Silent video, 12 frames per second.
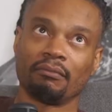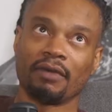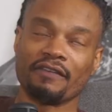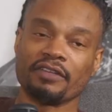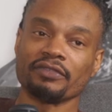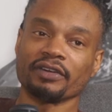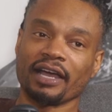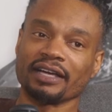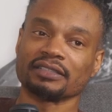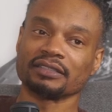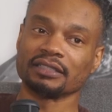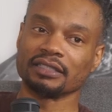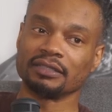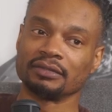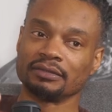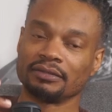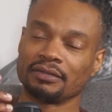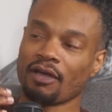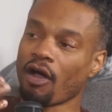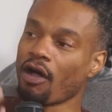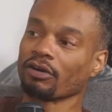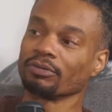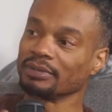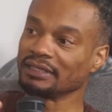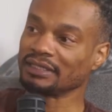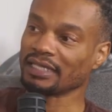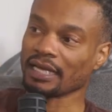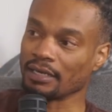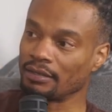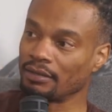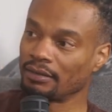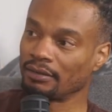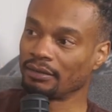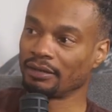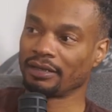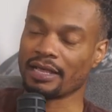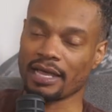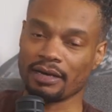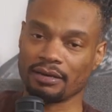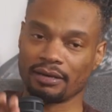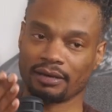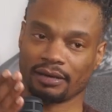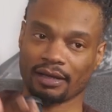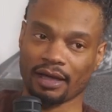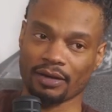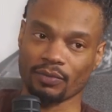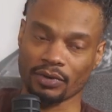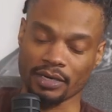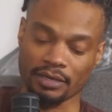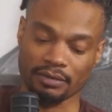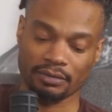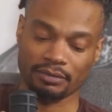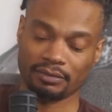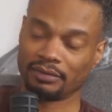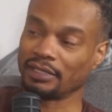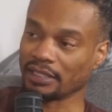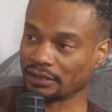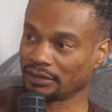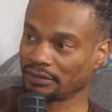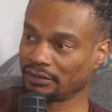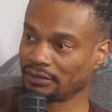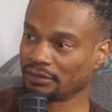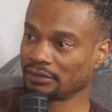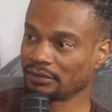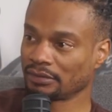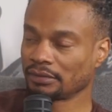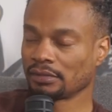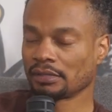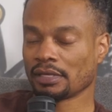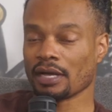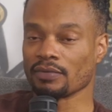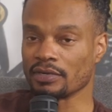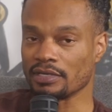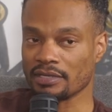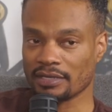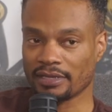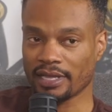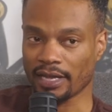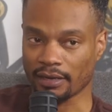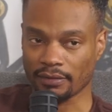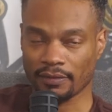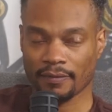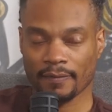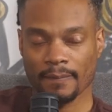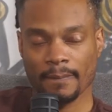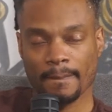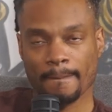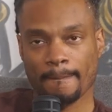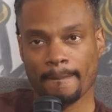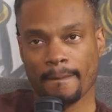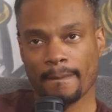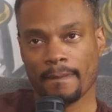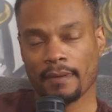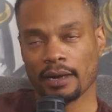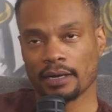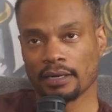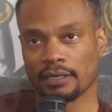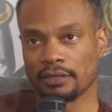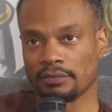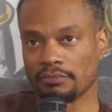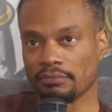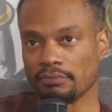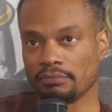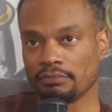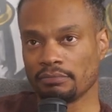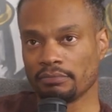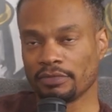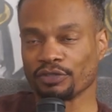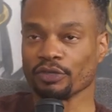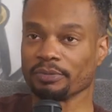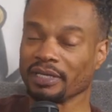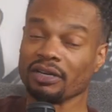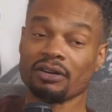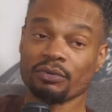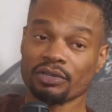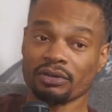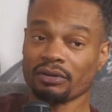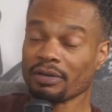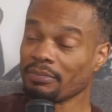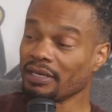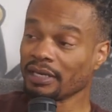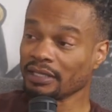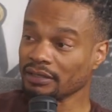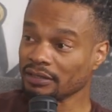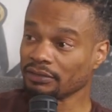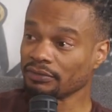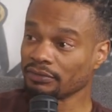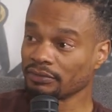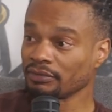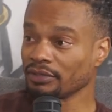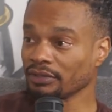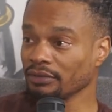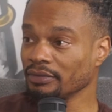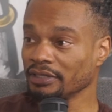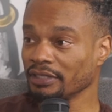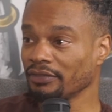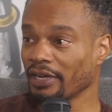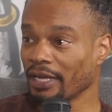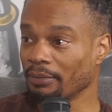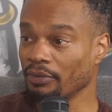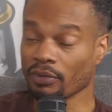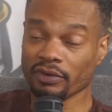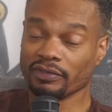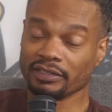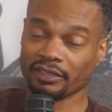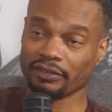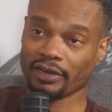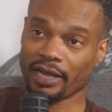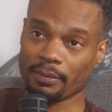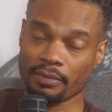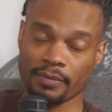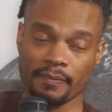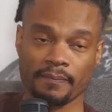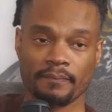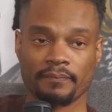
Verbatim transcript: I've never actually audibly said that I want this. I want that. Um, it's always been like, oh, you know, it'd be nice if, you know, this ever happened or if this ever happened.